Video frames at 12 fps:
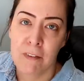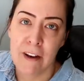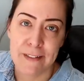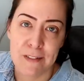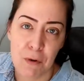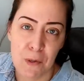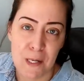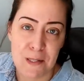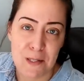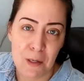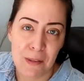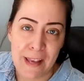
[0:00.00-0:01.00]
Fast forward
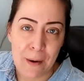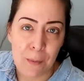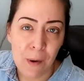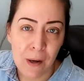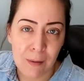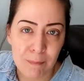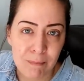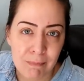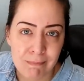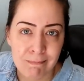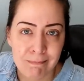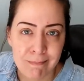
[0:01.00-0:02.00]
until now.
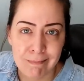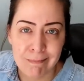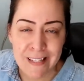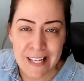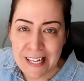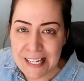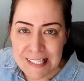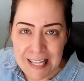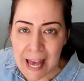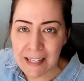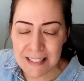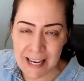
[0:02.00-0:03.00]
The
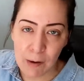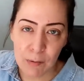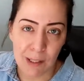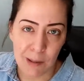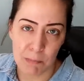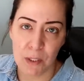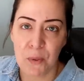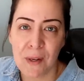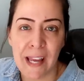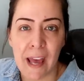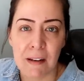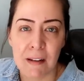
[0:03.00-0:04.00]
exact outlet blew
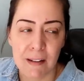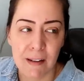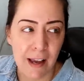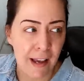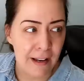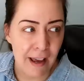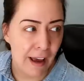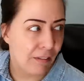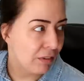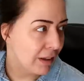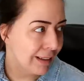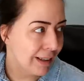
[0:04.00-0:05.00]
again. And
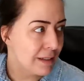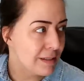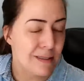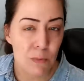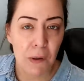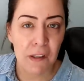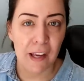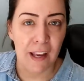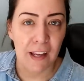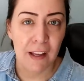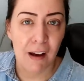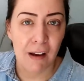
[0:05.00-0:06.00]
everything else is
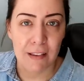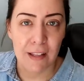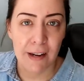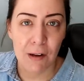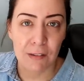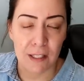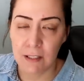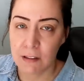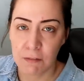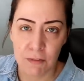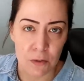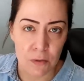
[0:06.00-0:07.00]
working on that outlet.
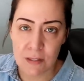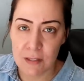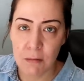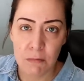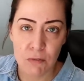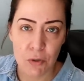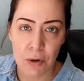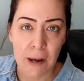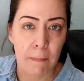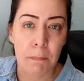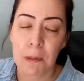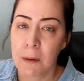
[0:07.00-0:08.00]
The fuse didn't
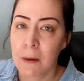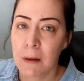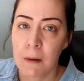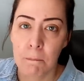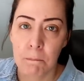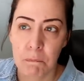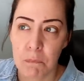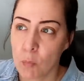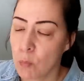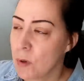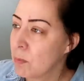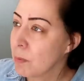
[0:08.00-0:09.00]
trip.
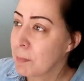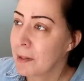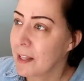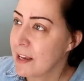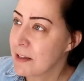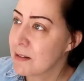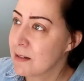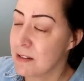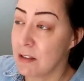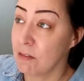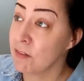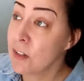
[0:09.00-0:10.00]
We
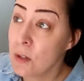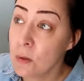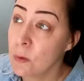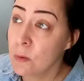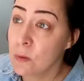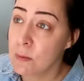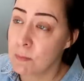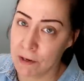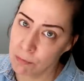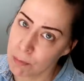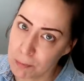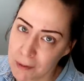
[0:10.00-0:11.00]
replaced the fuse.
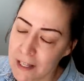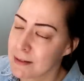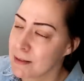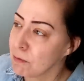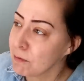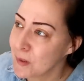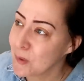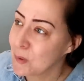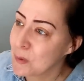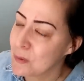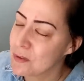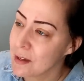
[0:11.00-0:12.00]
Bear replaced the
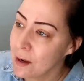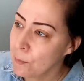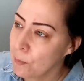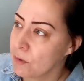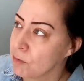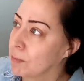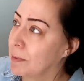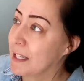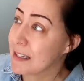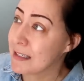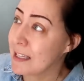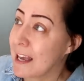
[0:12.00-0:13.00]
fuse. We've
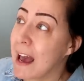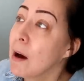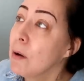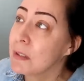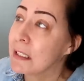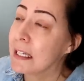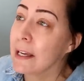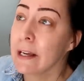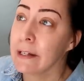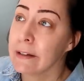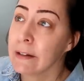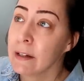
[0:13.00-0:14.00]
replaced the
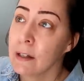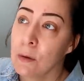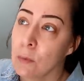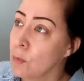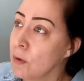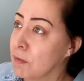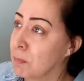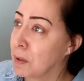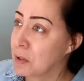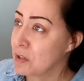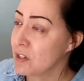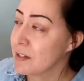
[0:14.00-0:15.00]
outlet. We've
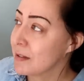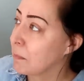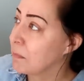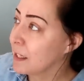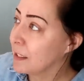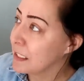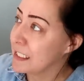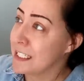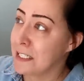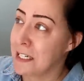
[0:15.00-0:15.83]
purchased something that